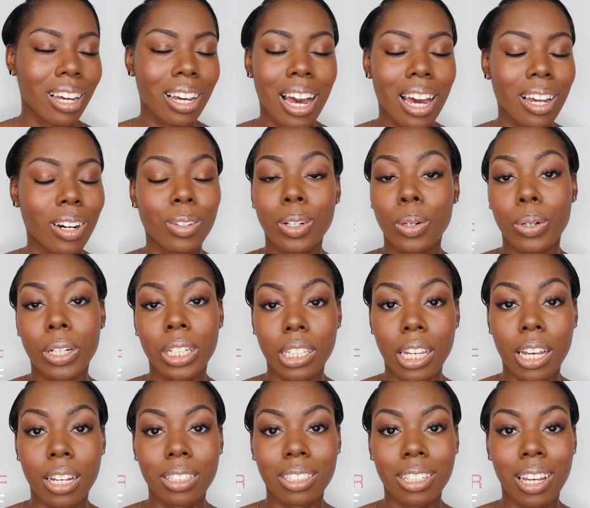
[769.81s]
I don't know what it
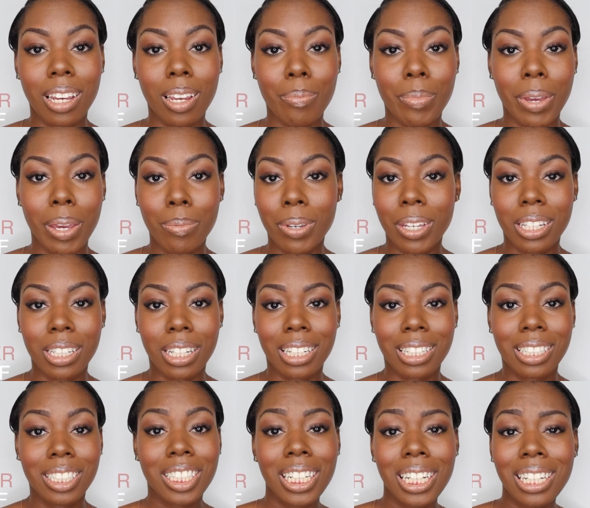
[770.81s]
sounds like, maybe
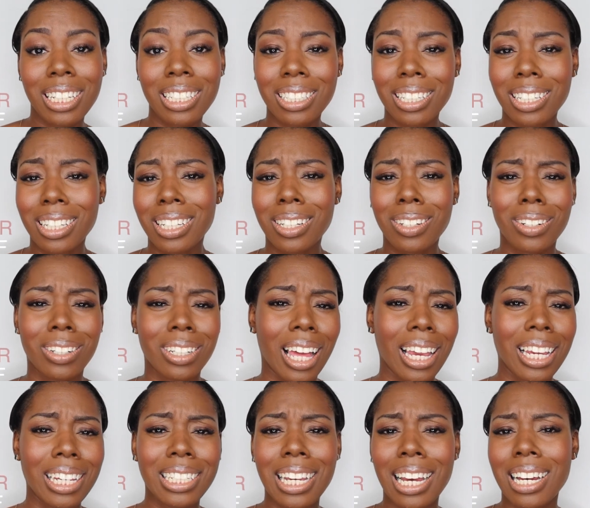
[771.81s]
like cheesy or
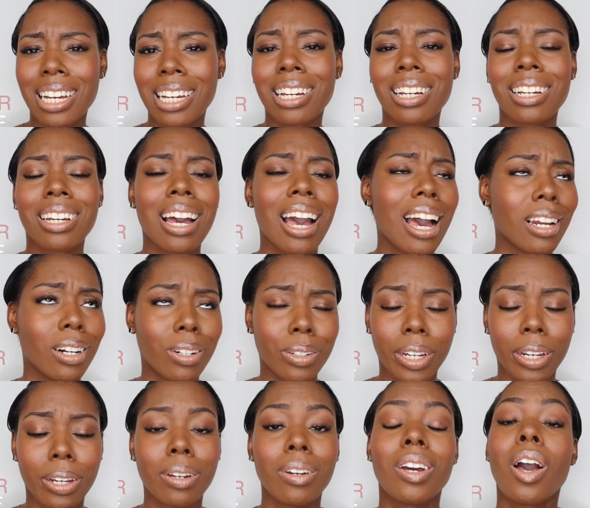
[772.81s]
like young, I don't
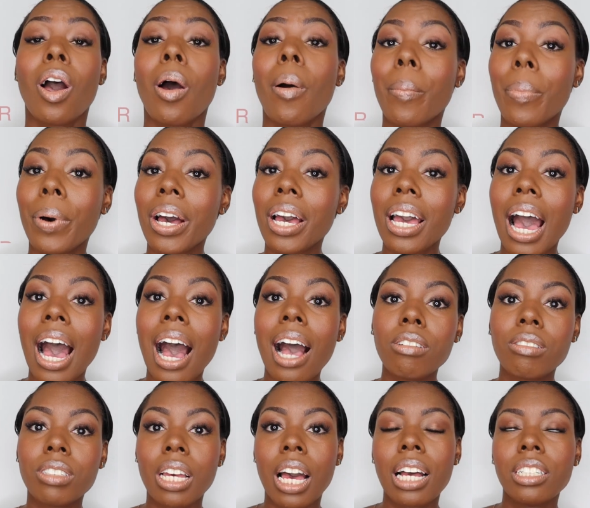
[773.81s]
know. But I
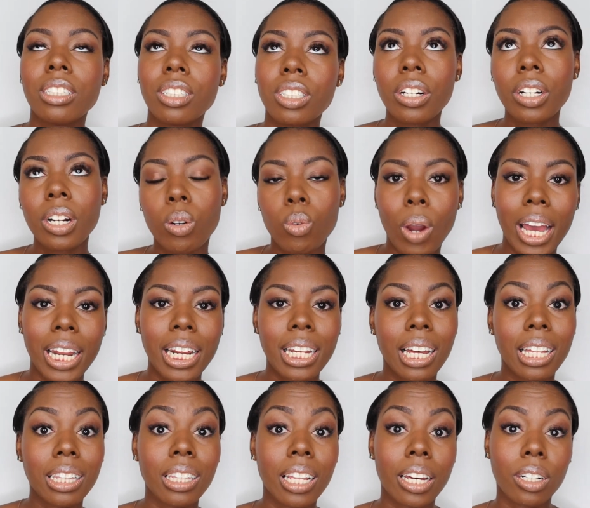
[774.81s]
started writing
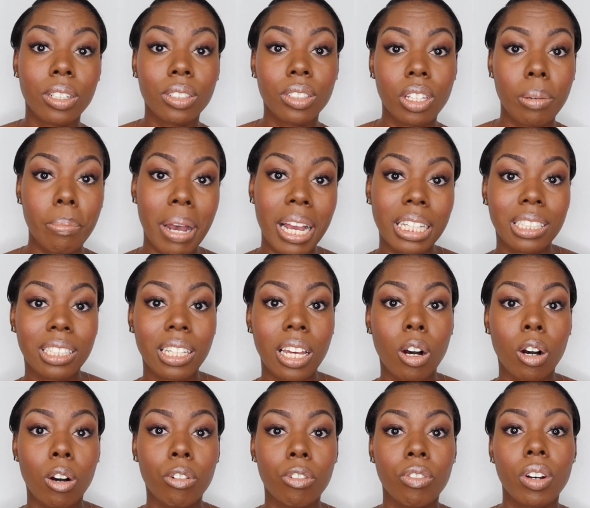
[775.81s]
a letter to
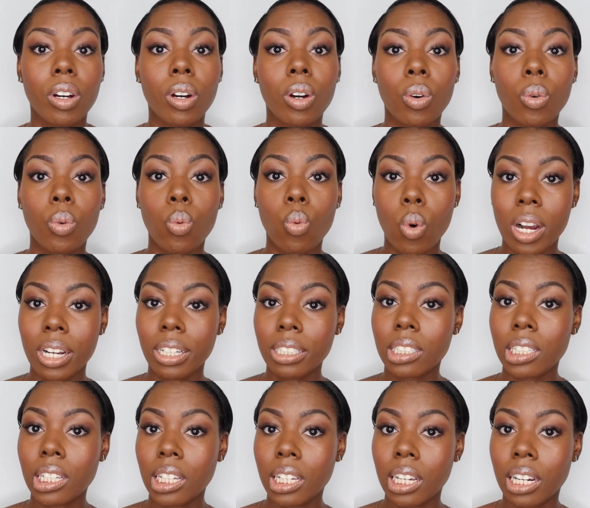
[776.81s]
myself
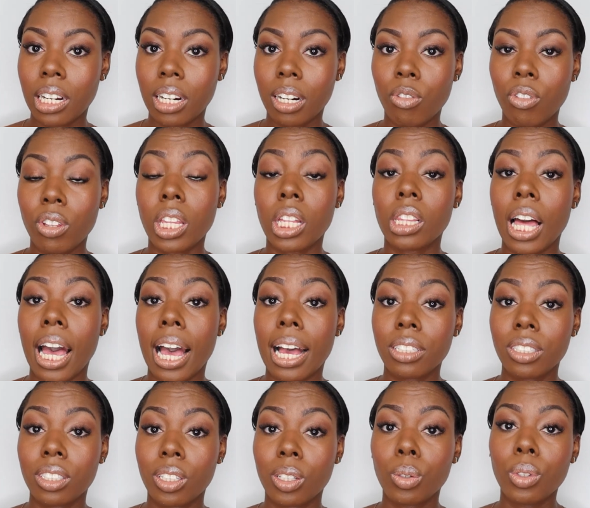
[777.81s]
once a year for the
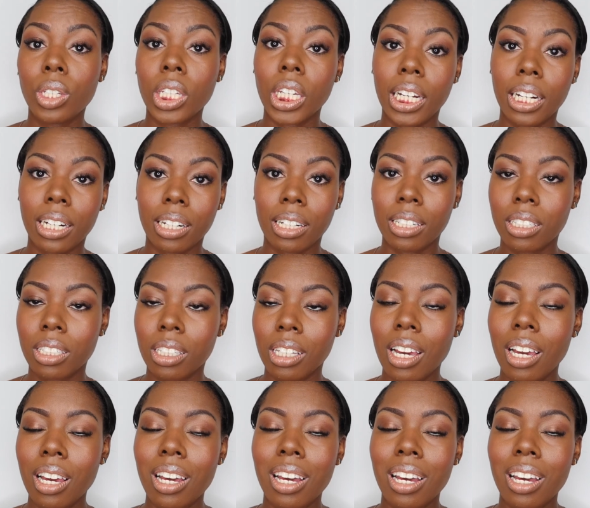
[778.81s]
last 2 years.